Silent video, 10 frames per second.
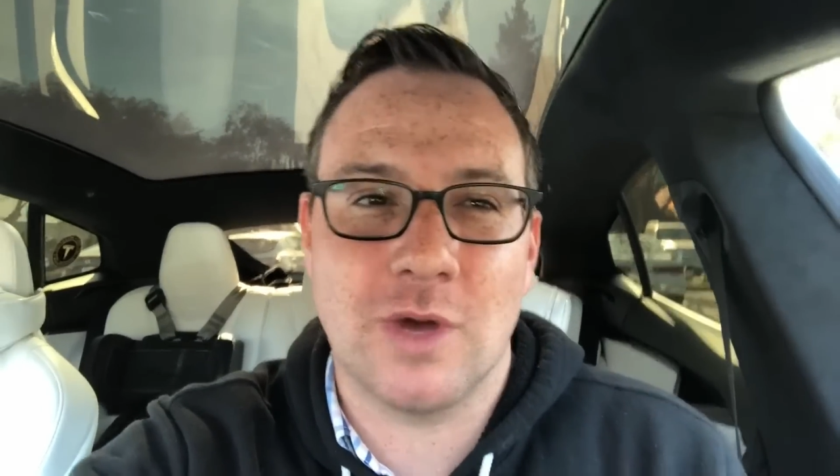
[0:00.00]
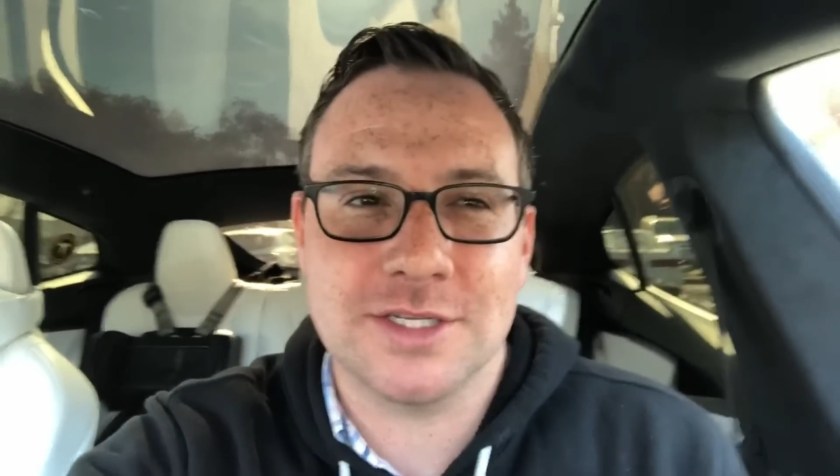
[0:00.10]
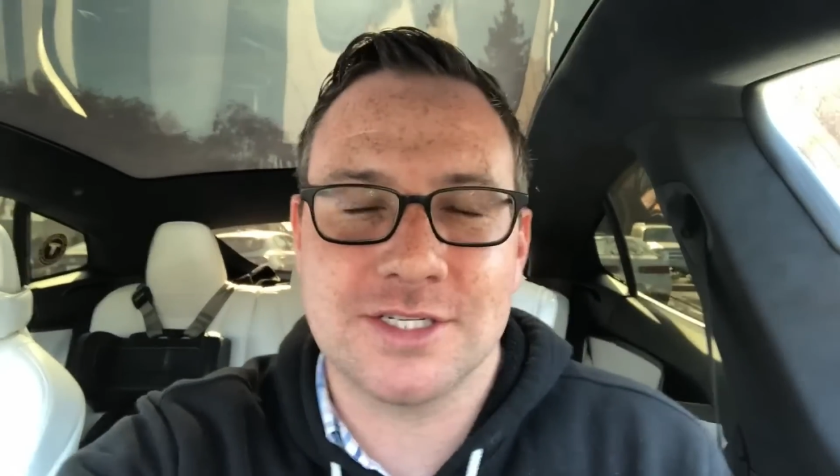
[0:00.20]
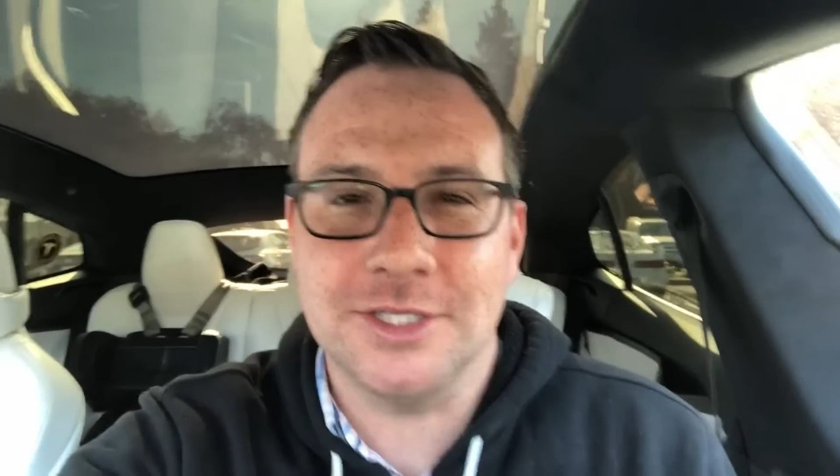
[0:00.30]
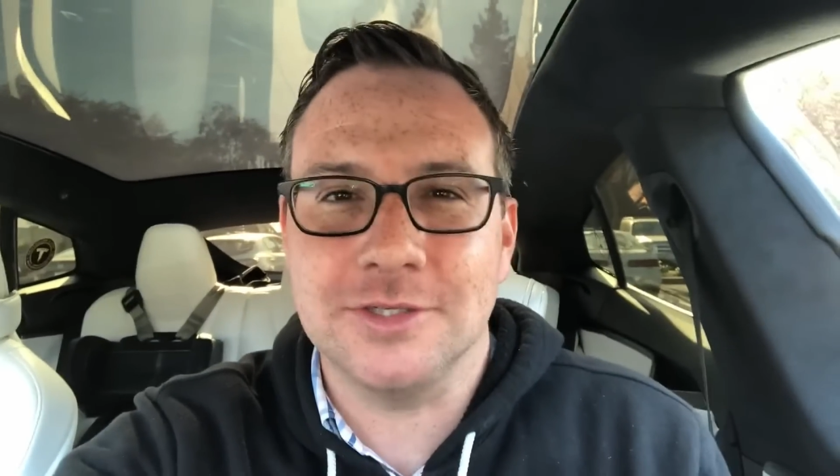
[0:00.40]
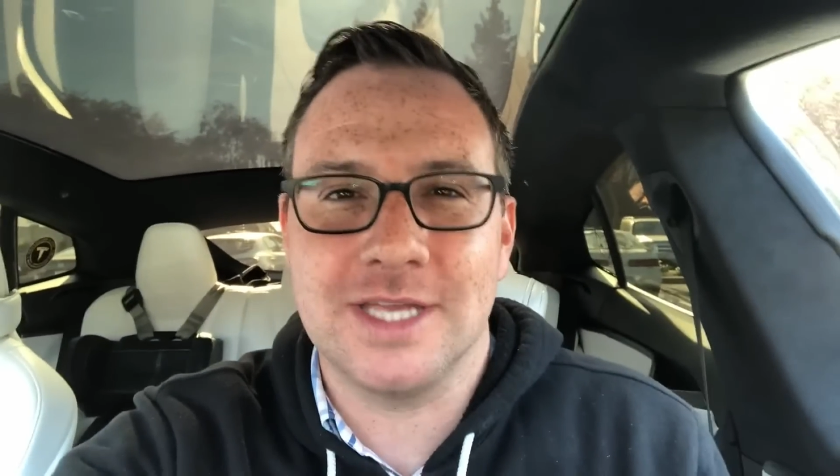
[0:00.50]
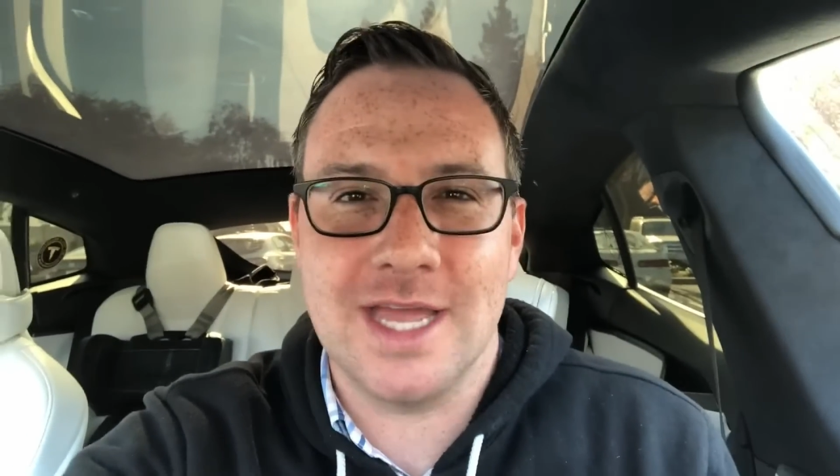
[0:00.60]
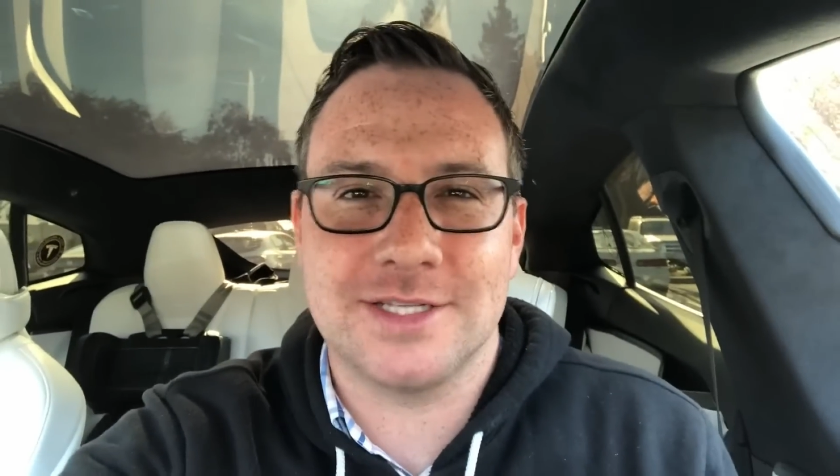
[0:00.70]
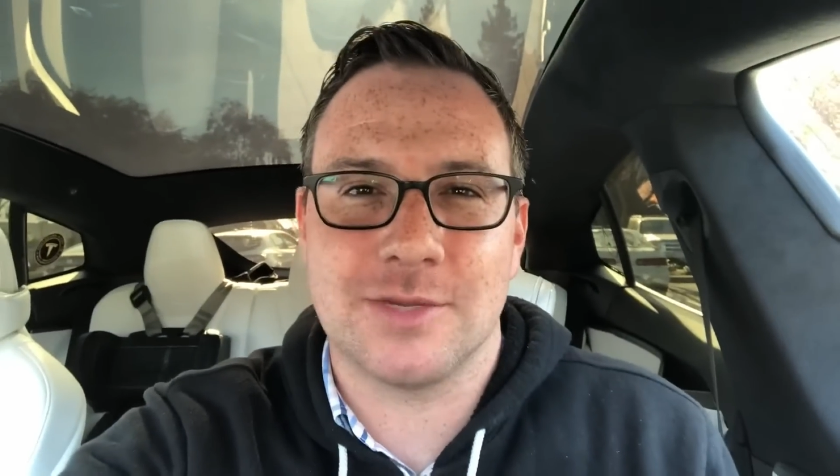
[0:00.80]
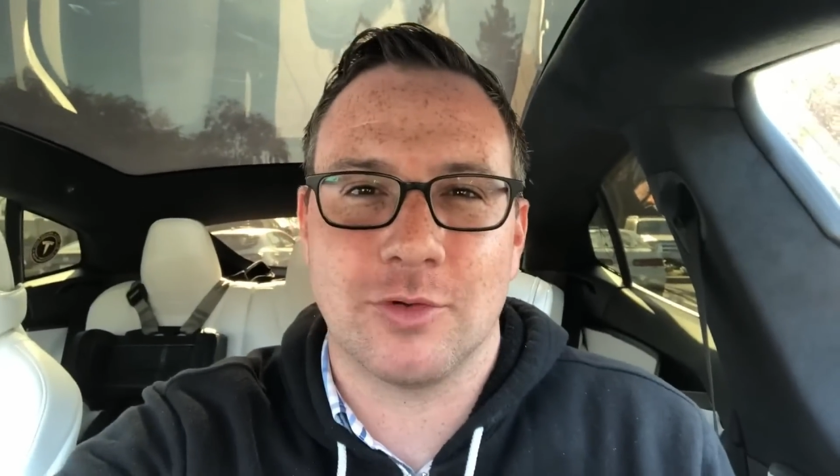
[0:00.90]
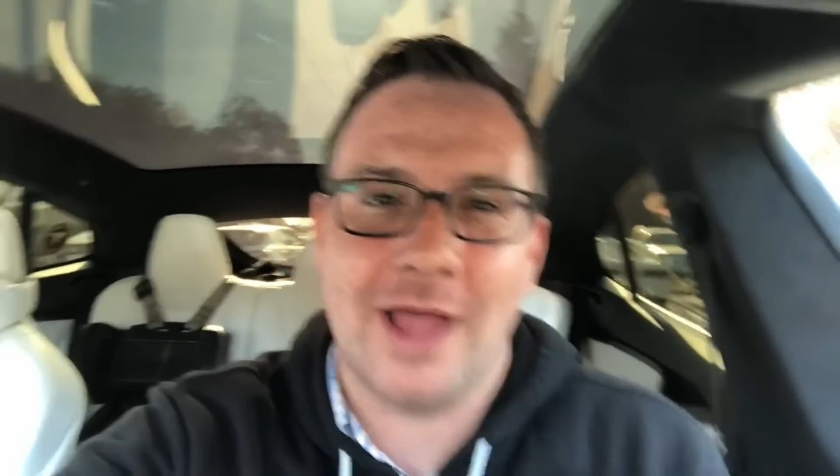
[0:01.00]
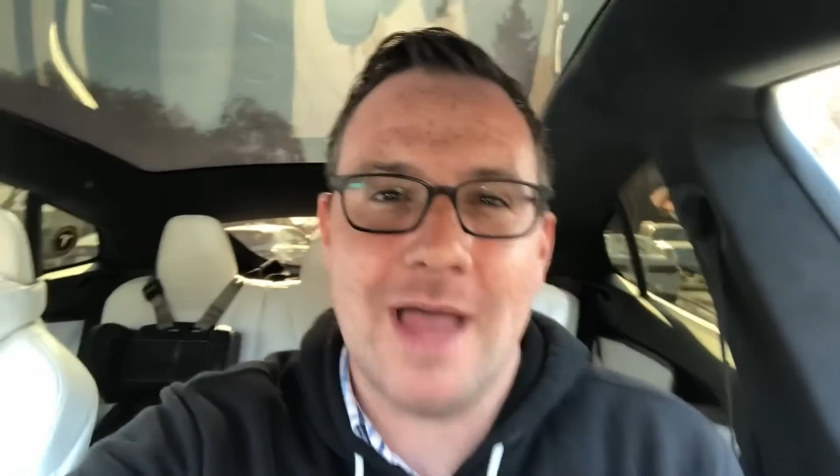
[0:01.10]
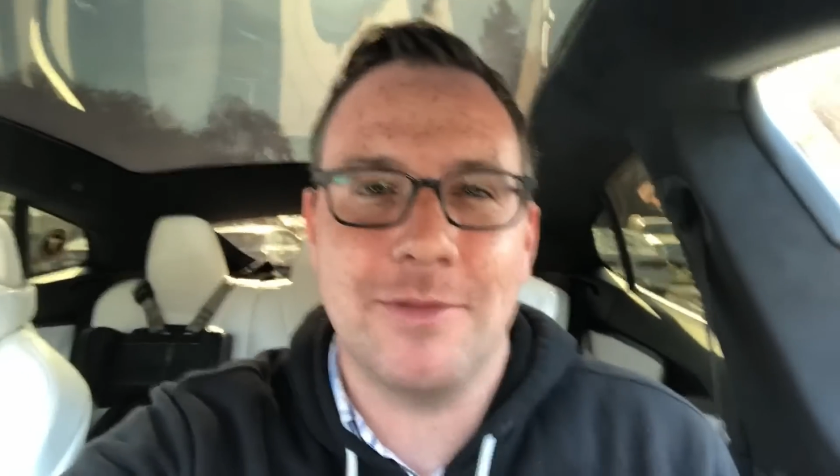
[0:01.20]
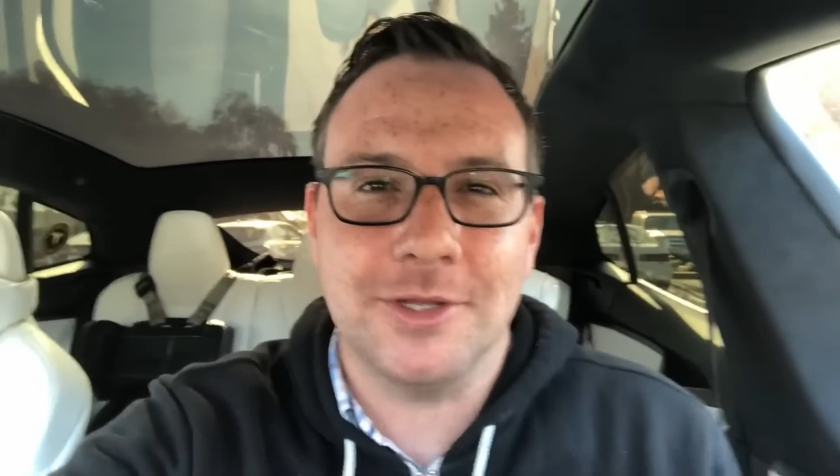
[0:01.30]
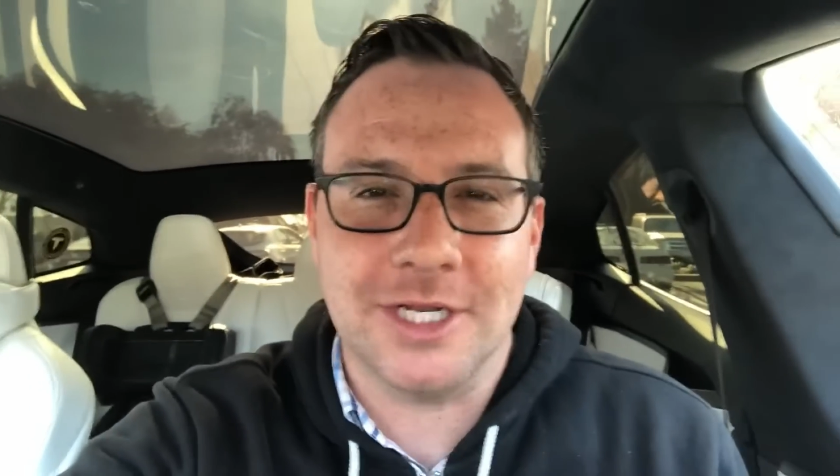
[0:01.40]
while still get some
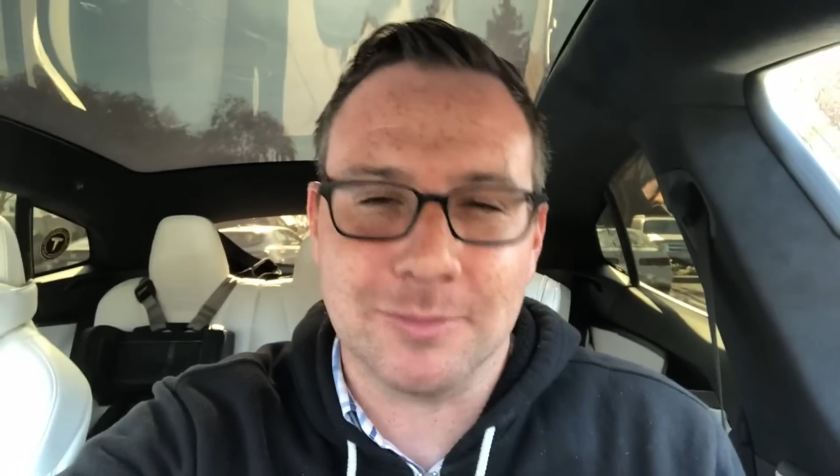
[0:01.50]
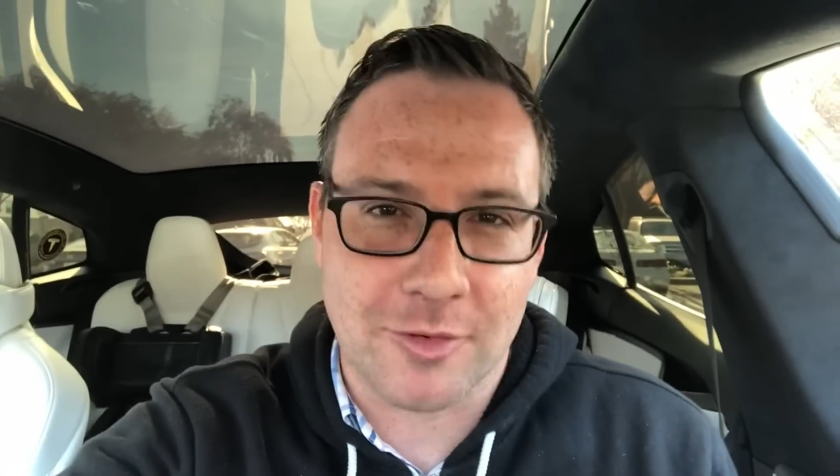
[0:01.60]
reliability and